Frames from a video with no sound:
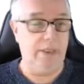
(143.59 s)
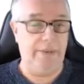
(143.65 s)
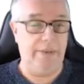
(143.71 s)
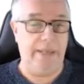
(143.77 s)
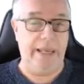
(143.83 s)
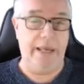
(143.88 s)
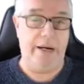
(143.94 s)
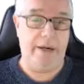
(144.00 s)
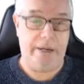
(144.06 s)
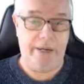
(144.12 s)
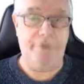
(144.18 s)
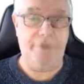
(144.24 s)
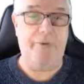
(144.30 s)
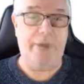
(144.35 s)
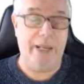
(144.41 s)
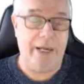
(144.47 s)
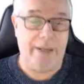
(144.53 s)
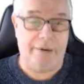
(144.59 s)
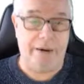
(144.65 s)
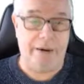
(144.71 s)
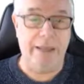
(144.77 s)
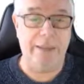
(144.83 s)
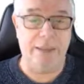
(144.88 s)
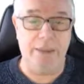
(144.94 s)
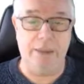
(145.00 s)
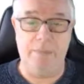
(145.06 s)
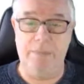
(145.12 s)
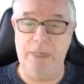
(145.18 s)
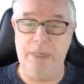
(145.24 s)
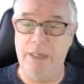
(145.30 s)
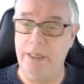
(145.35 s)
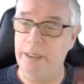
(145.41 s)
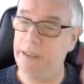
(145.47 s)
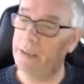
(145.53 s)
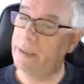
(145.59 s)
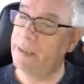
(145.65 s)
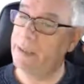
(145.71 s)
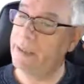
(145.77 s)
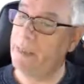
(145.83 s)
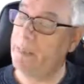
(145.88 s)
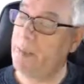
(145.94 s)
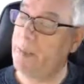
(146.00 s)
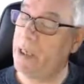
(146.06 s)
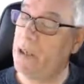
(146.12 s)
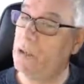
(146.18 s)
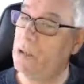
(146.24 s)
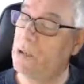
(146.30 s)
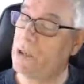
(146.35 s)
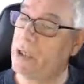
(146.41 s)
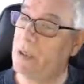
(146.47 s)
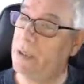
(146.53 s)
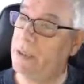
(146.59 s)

they are really random, simply because